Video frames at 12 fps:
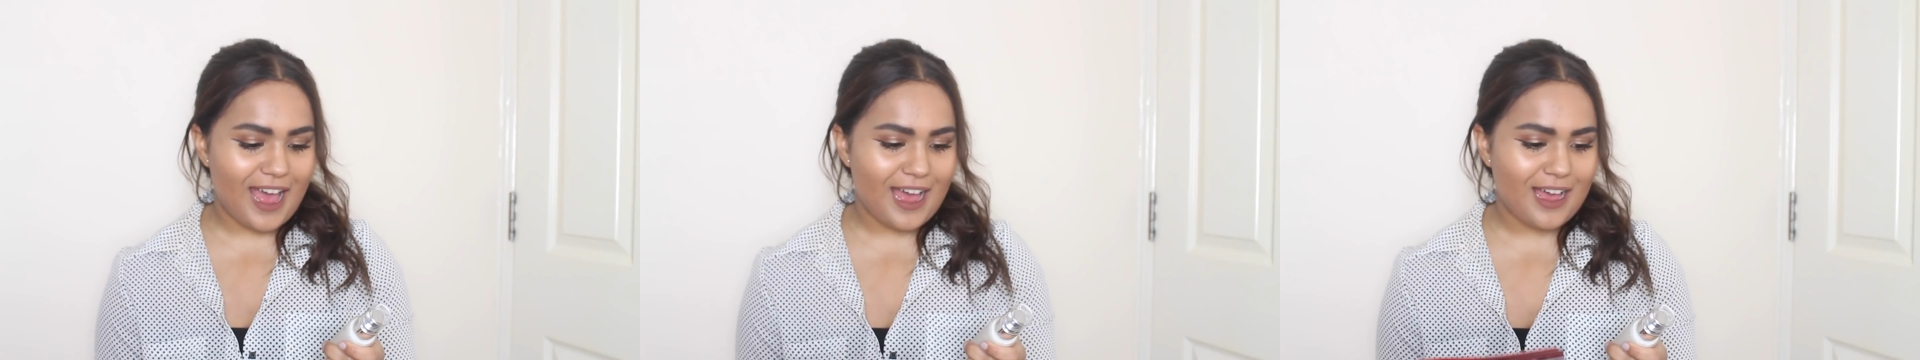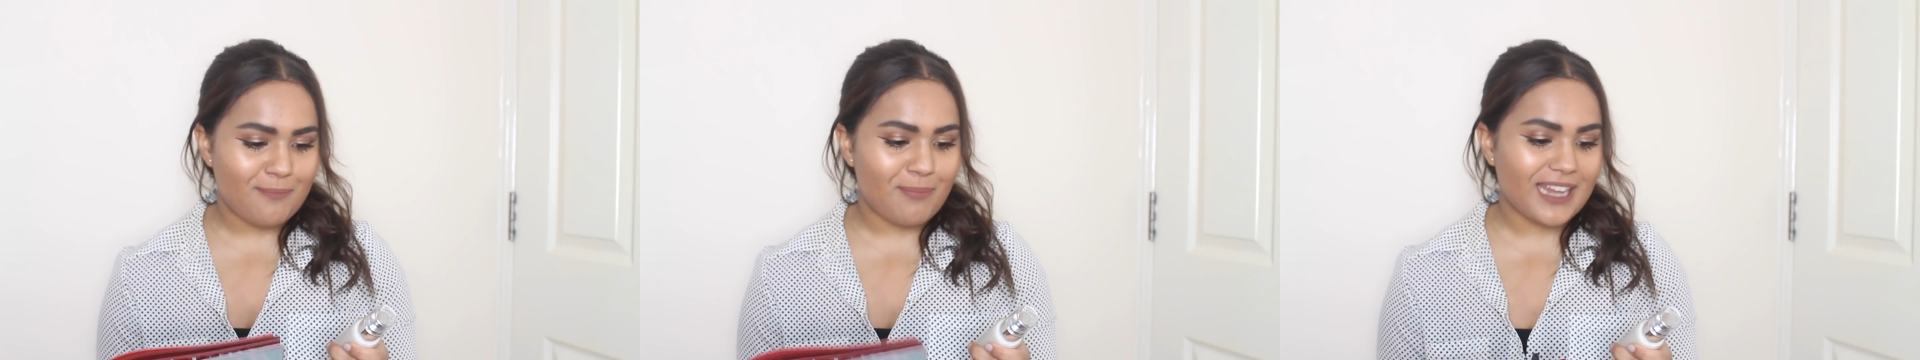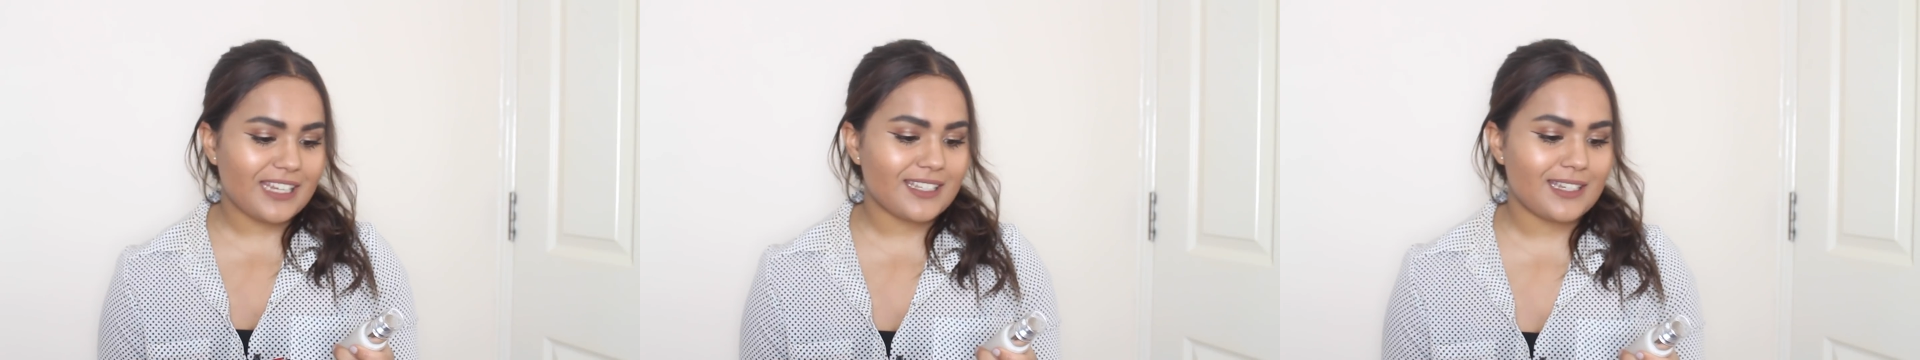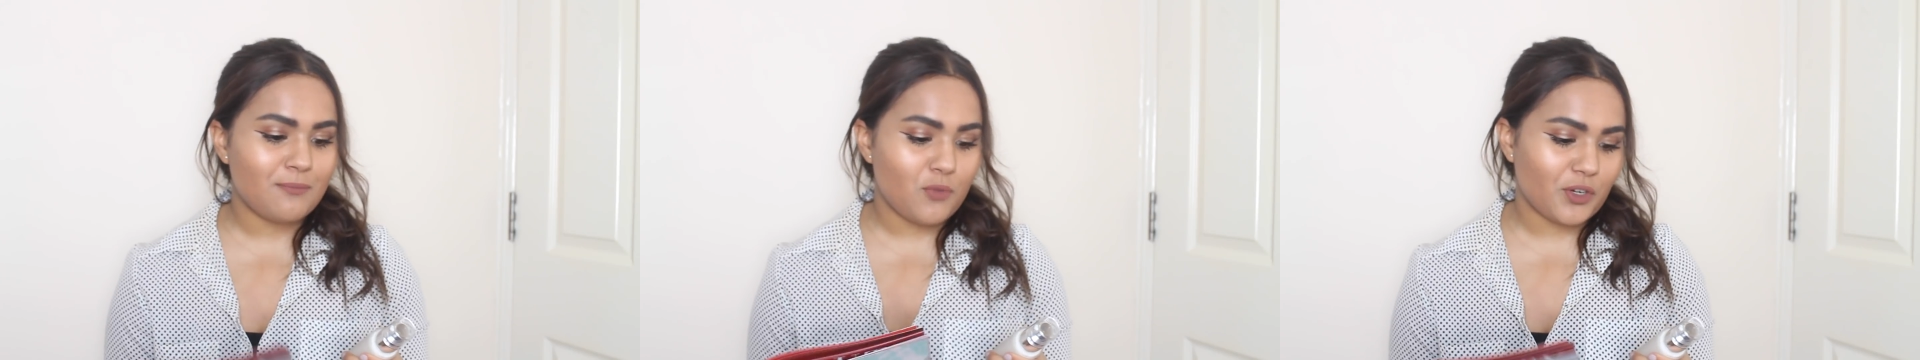a
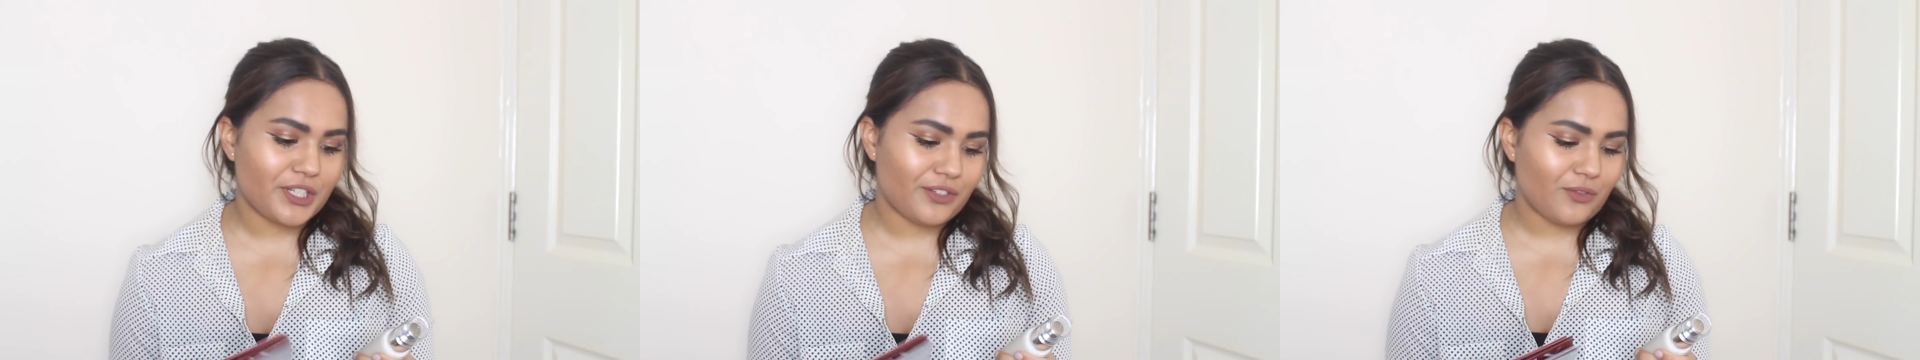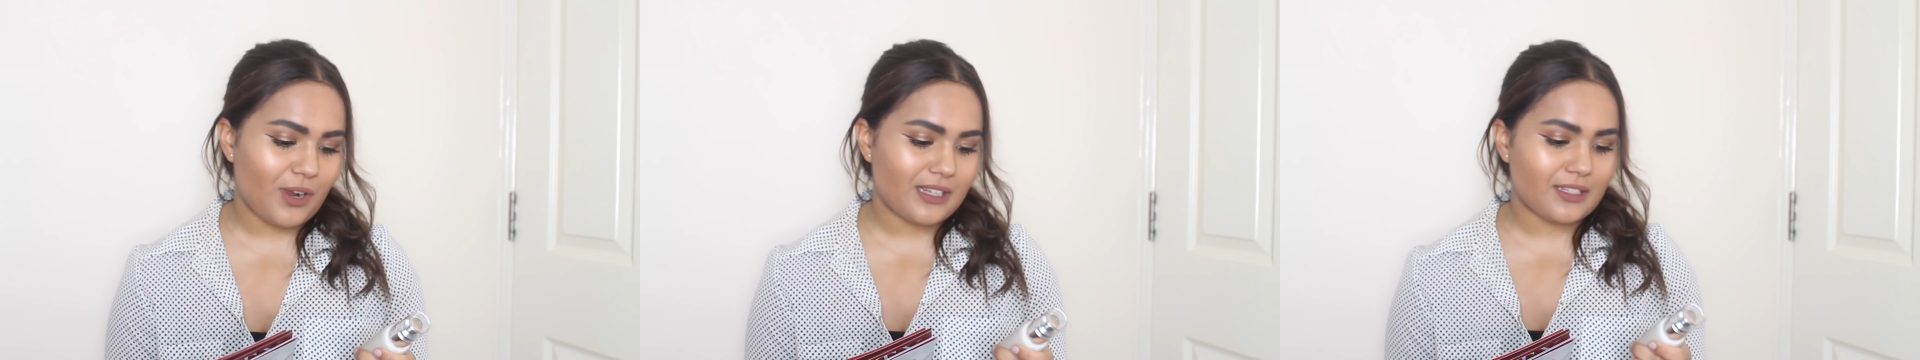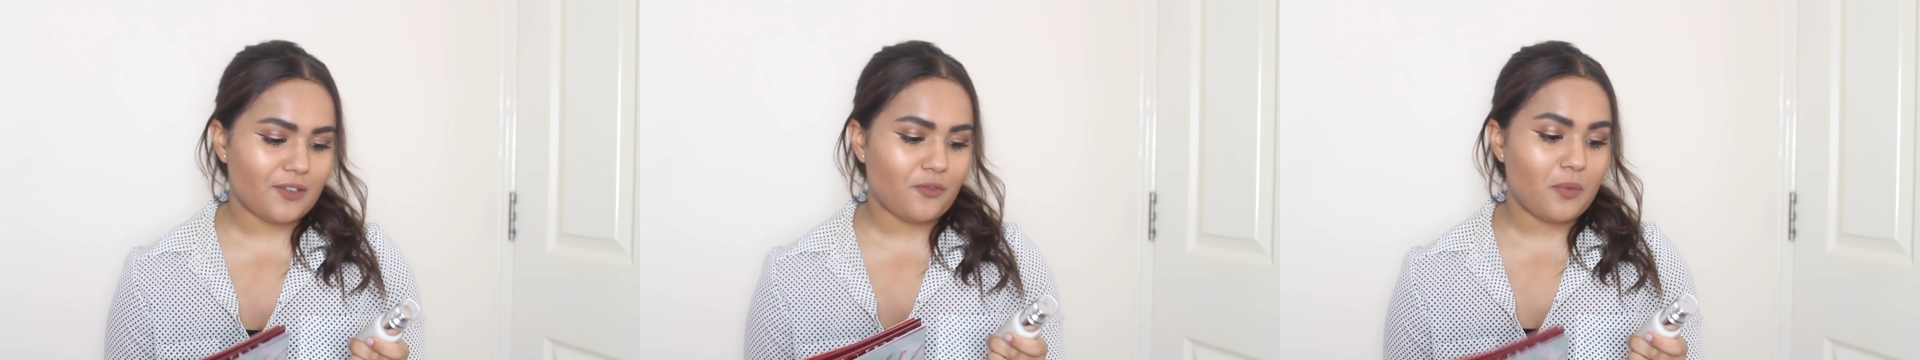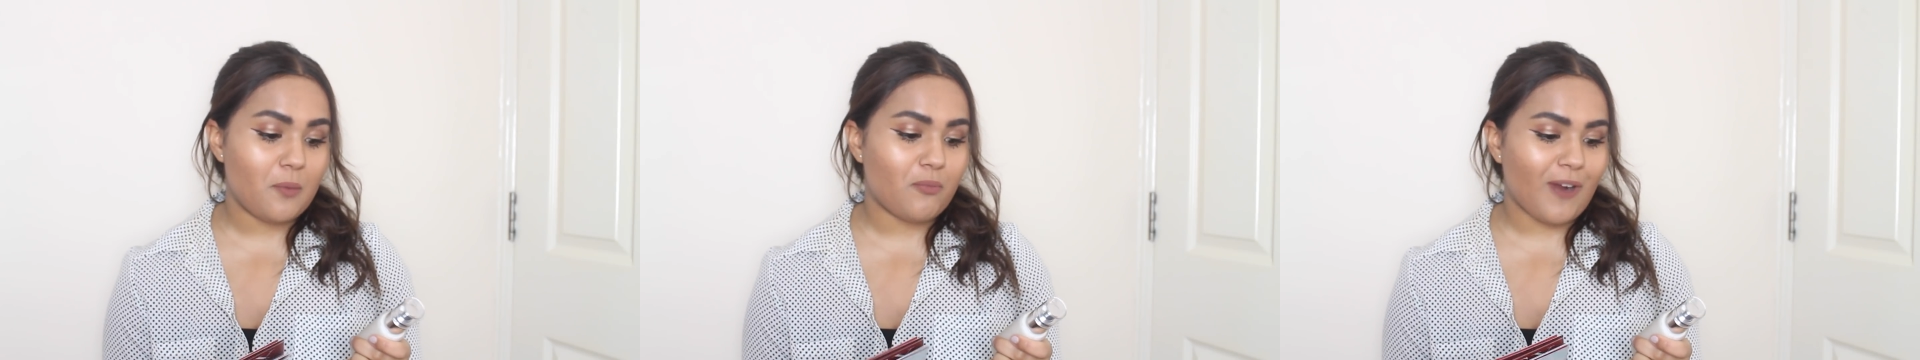Balancing Moisturizer
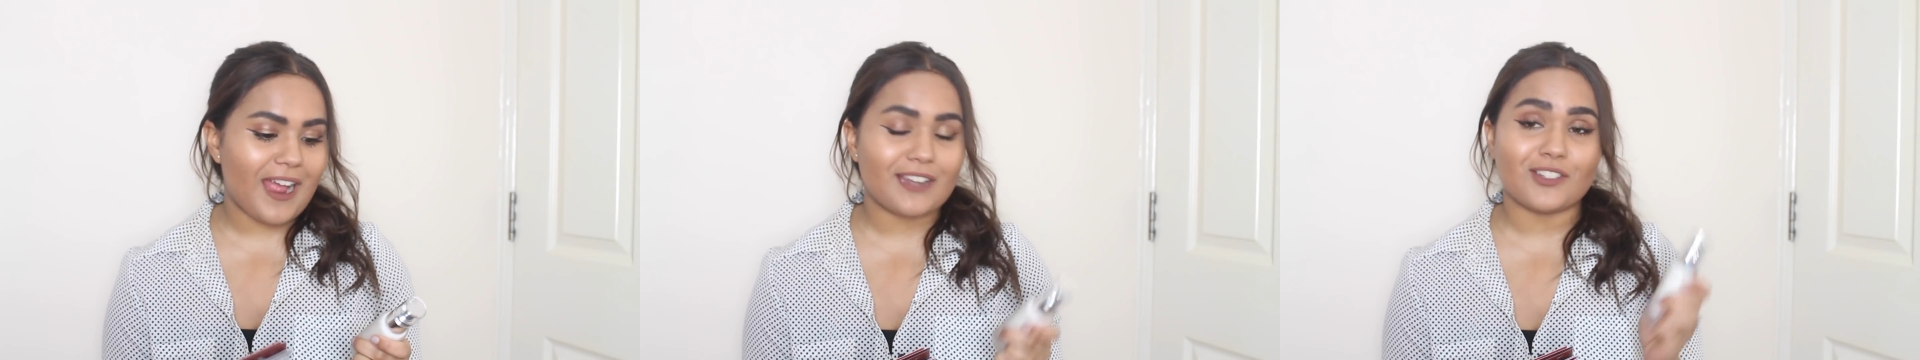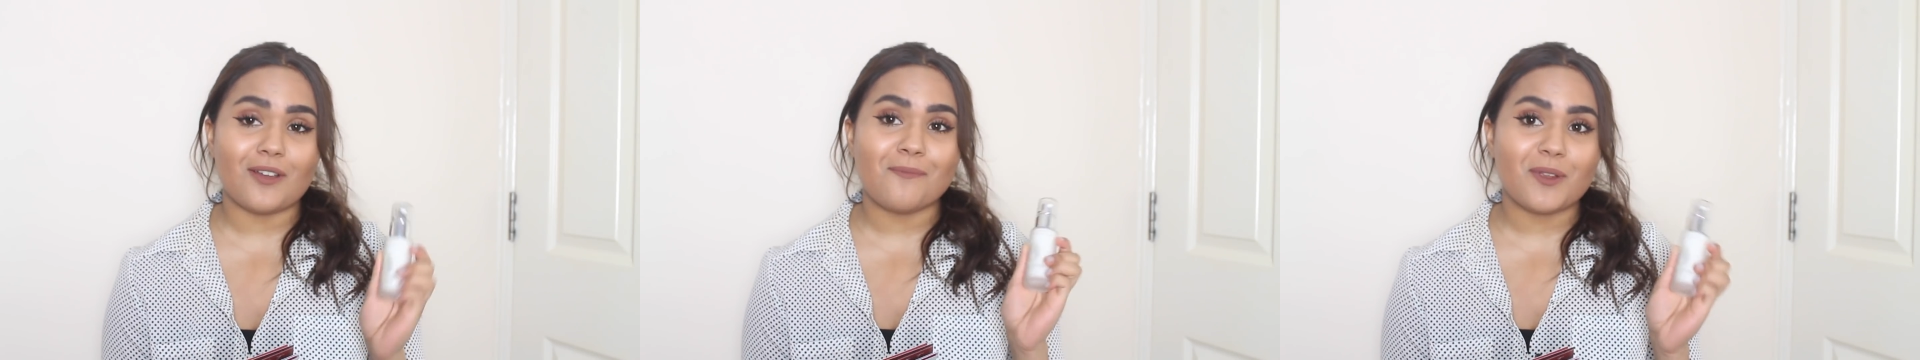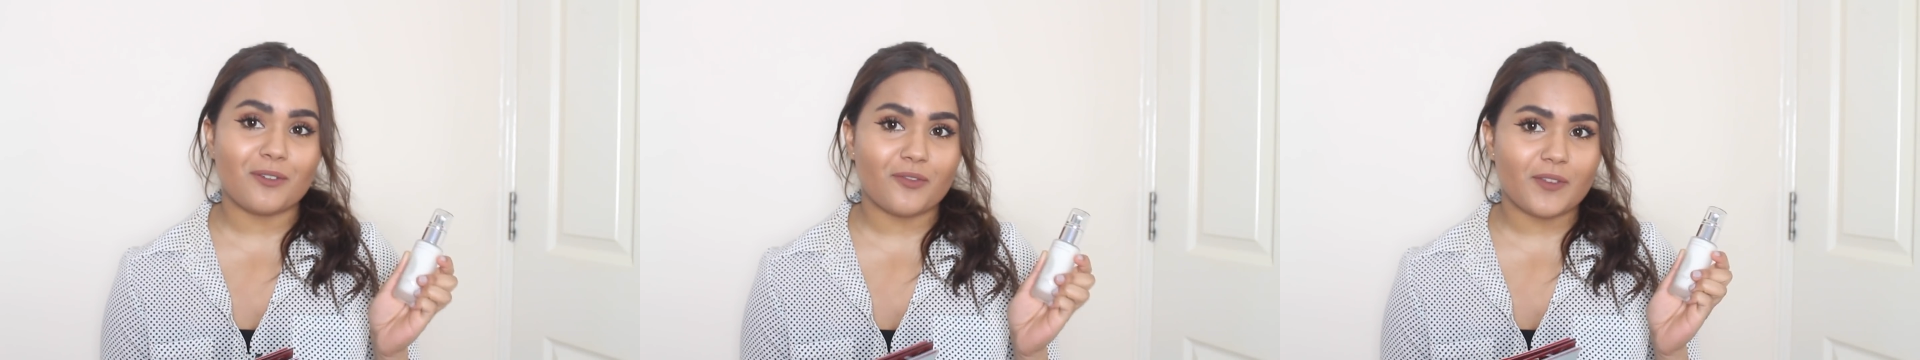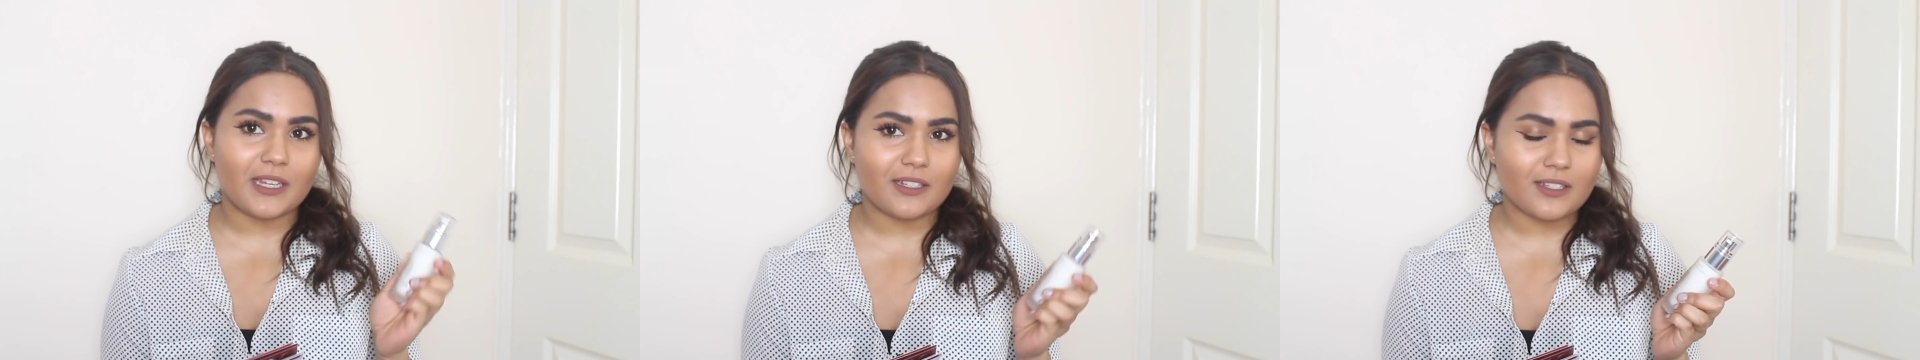from the brand
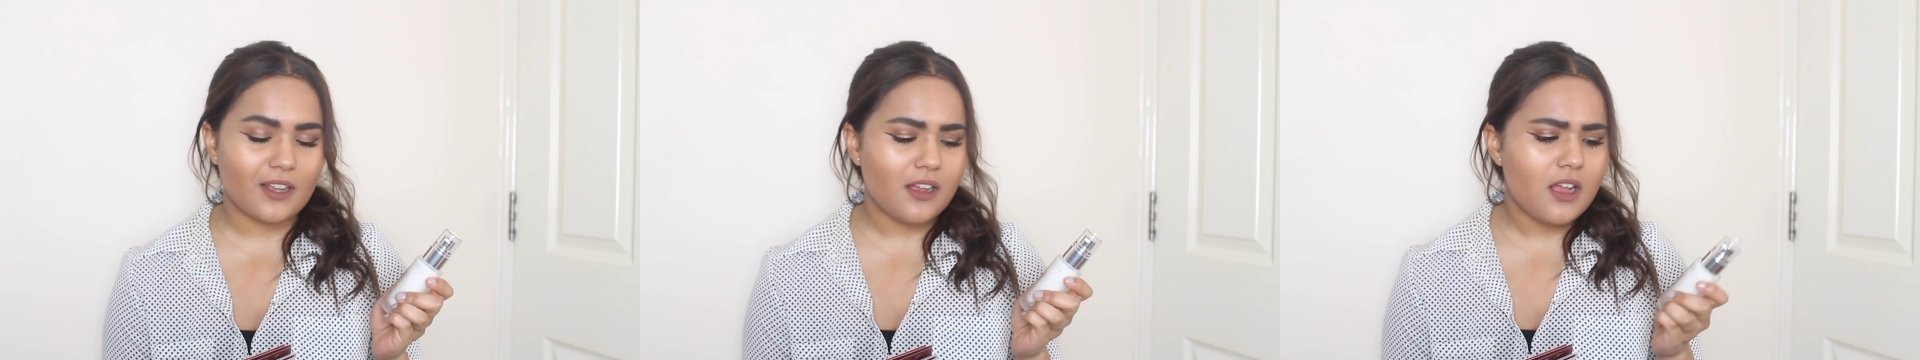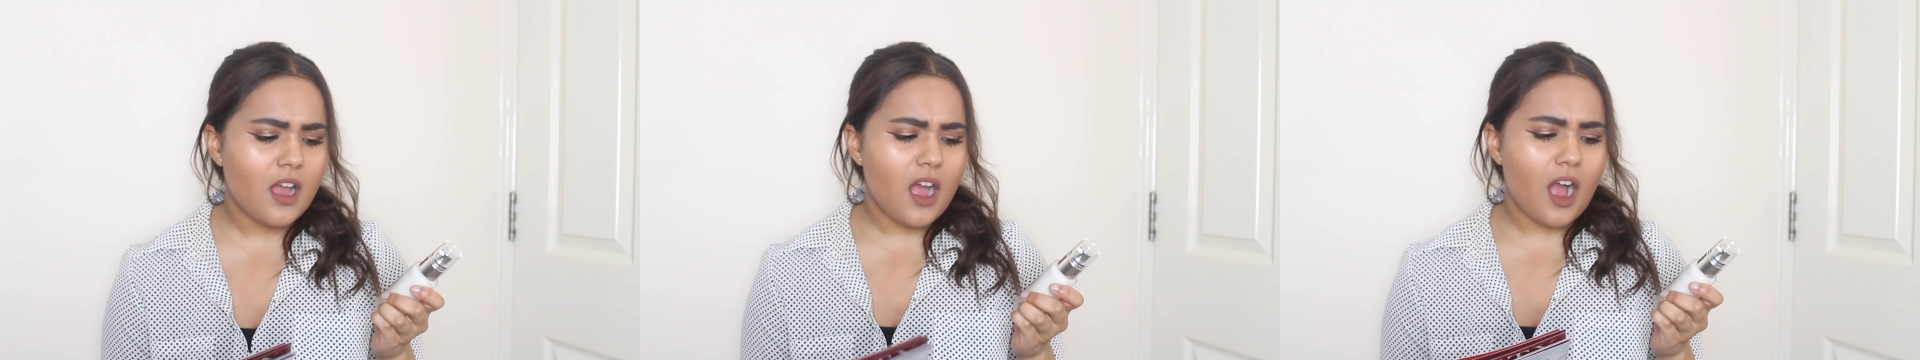Untitled.